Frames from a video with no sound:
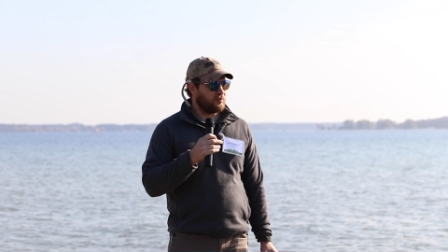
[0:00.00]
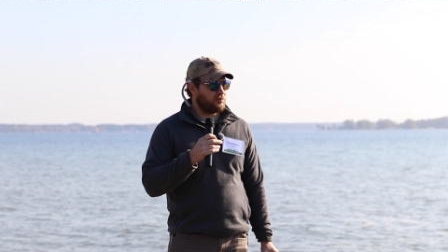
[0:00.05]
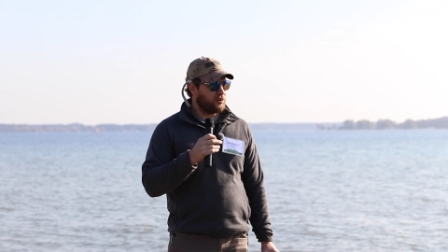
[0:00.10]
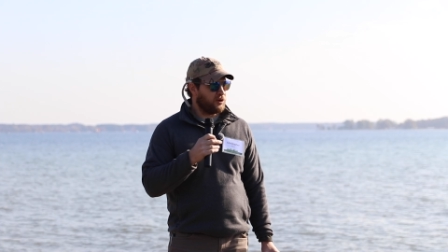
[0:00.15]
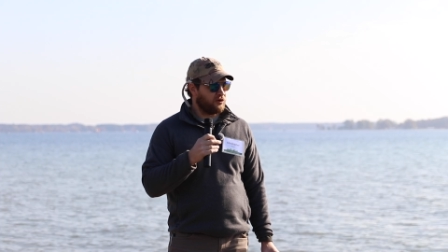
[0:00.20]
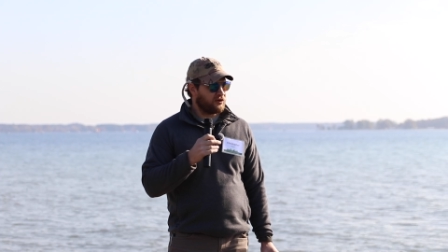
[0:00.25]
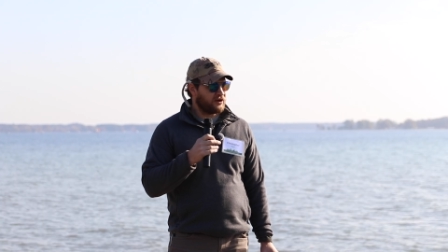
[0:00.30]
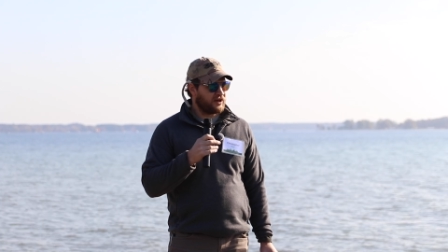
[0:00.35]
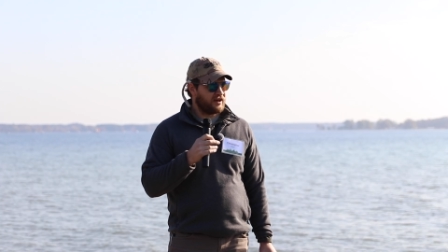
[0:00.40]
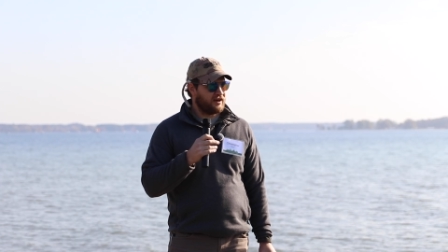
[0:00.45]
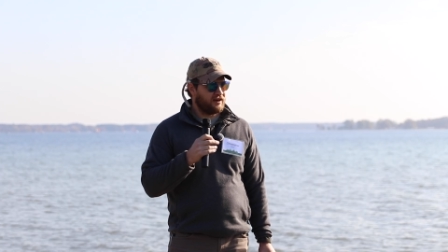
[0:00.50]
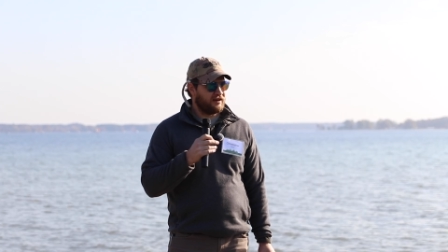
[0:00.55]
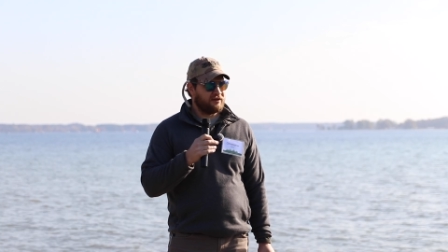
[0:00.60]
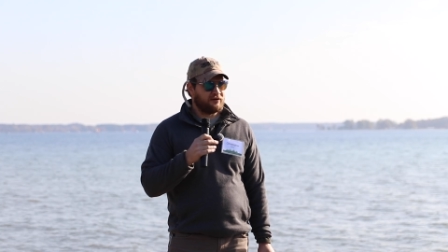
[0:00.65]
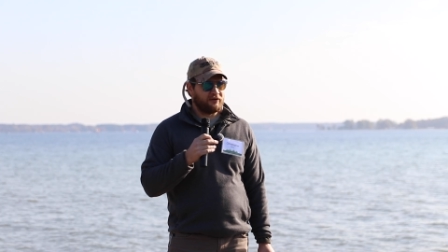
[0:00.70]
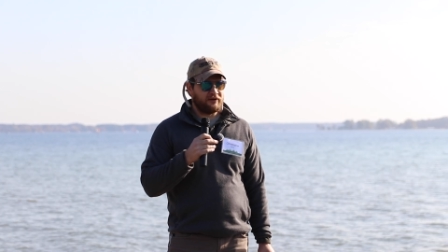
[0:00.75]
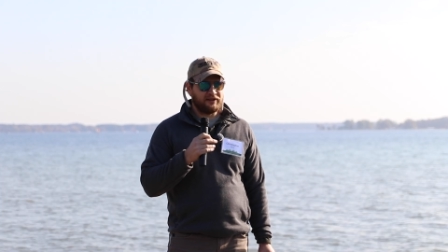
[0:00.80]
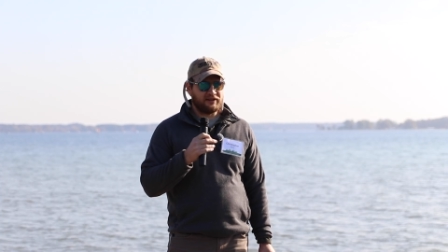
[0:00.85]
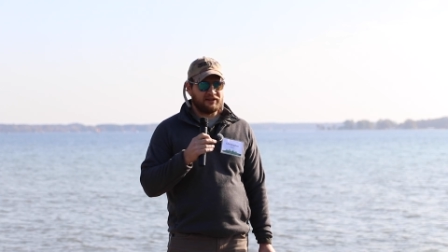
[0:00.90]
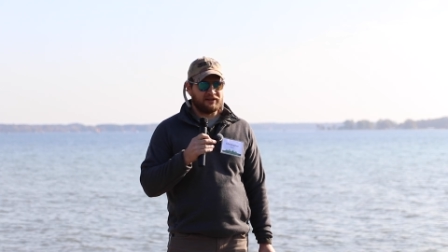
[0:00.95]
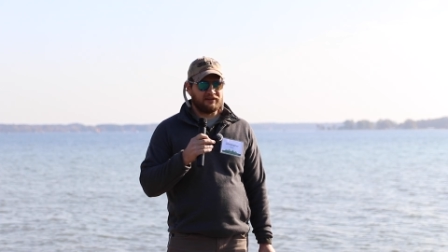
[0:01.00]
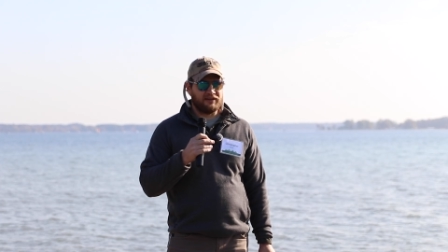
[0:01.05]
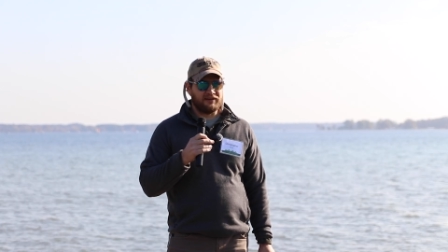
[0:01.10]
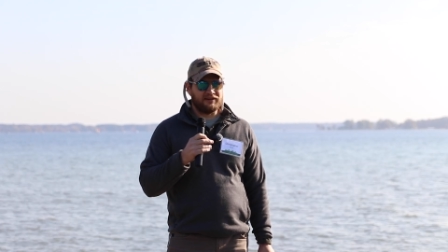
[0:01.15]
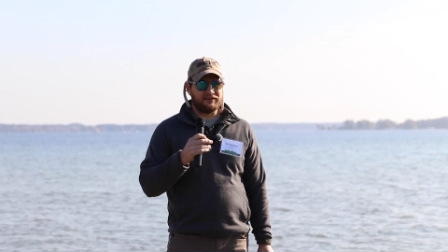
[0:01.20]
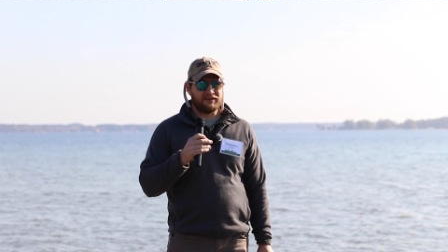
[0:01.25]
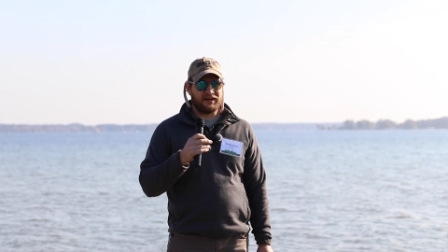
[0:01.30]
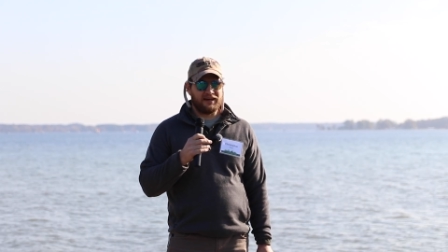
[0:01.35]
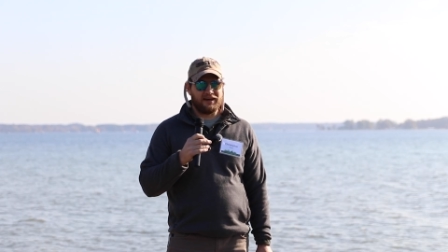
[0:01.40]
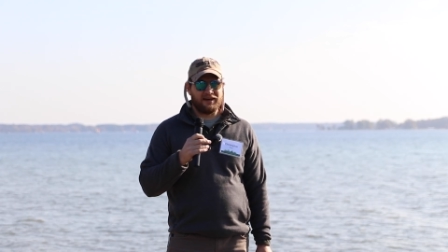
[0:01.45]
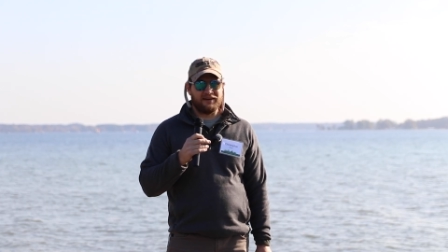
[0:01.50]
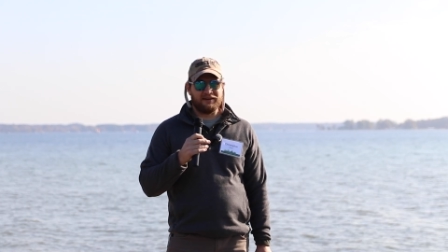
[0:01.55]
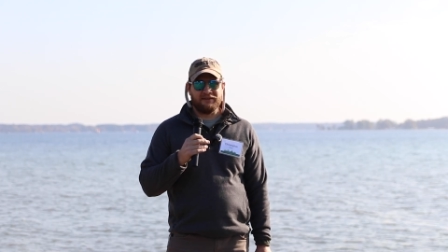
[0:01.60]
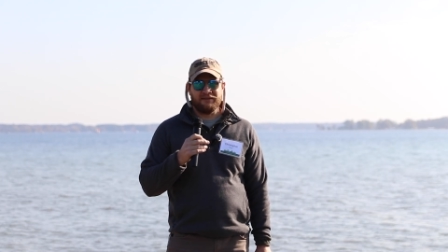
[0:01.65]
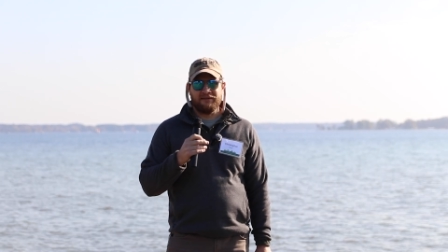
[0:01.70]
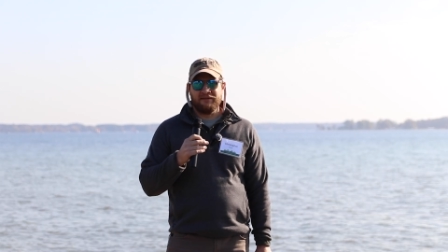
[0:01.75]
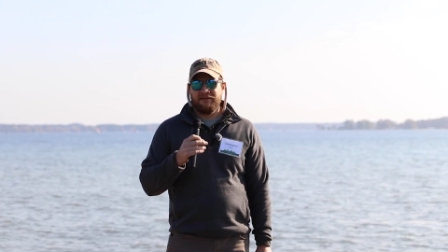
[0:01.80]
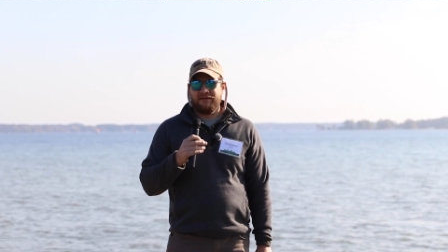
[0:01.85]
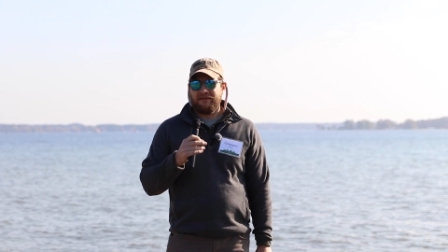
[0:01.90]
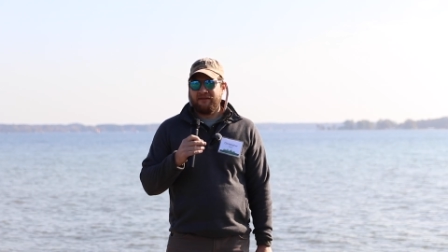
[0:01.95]
or a bulkhead or anything like that.
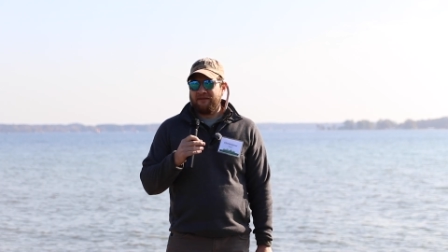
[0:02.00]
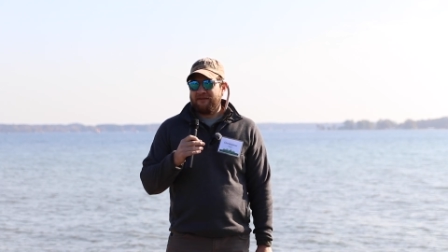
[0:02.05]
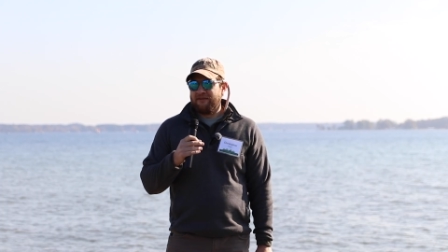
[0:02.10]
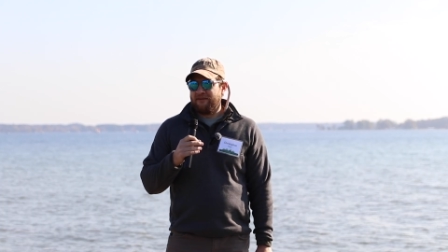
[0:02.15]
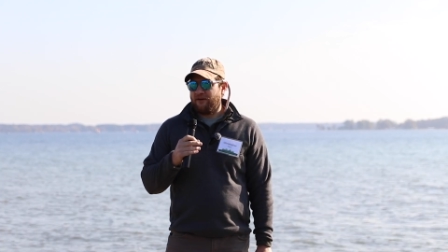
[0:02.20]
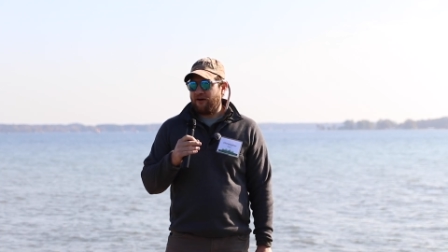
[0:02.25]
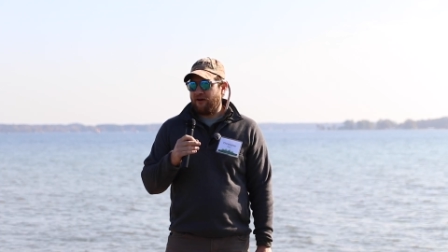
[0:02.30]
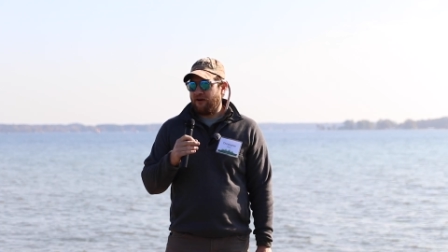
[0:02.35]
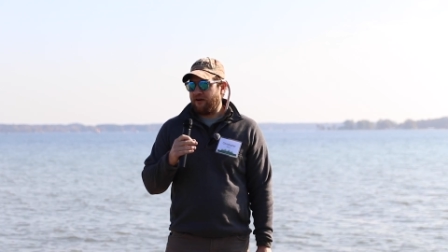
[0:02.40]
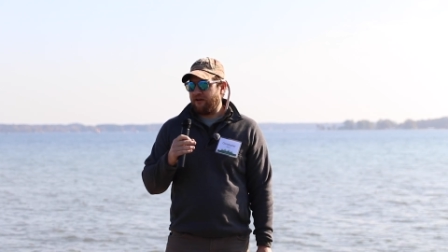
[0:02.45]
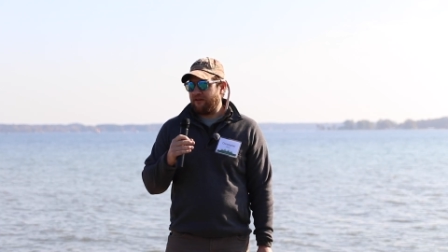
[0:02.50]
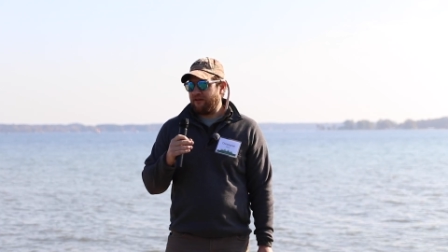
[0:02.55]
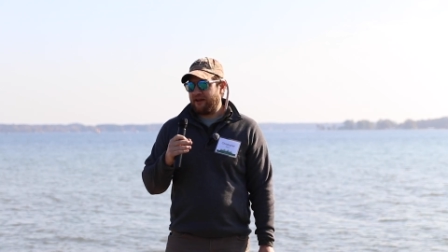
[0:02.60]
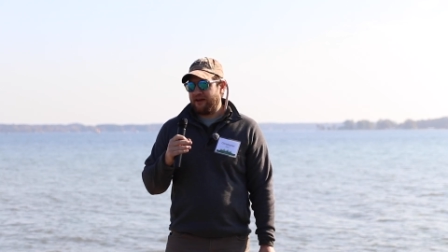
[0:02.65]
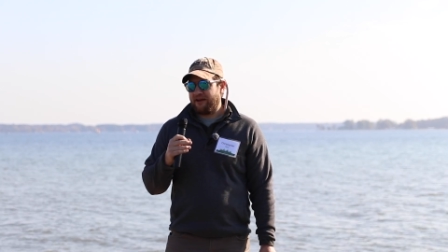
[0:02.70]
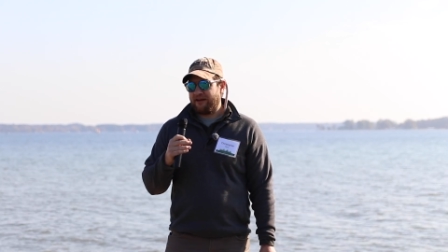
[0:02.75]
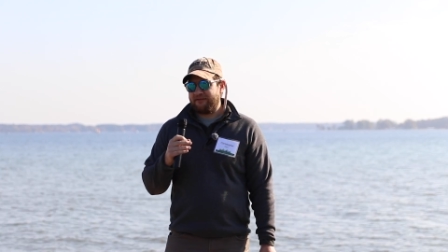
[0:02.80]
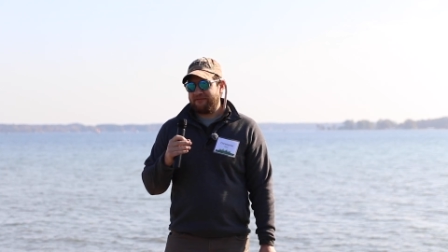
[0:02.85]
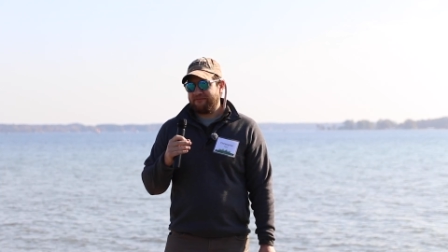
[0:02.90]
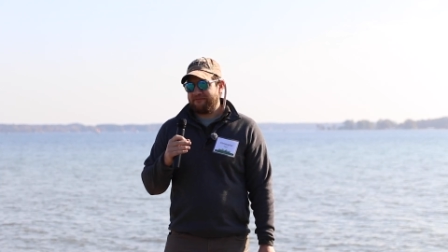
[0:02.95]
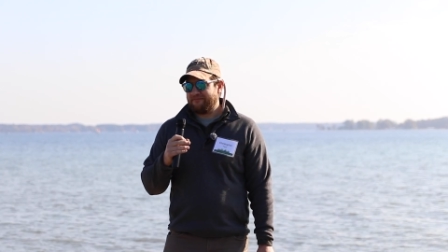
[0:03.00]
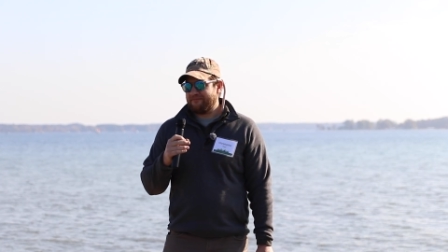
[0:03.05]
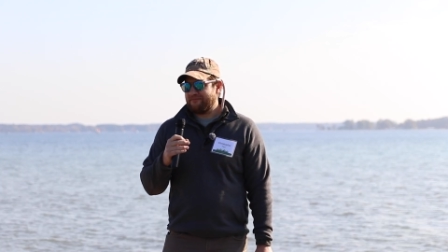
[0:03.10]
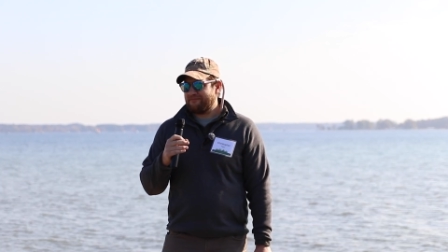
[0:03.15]
All that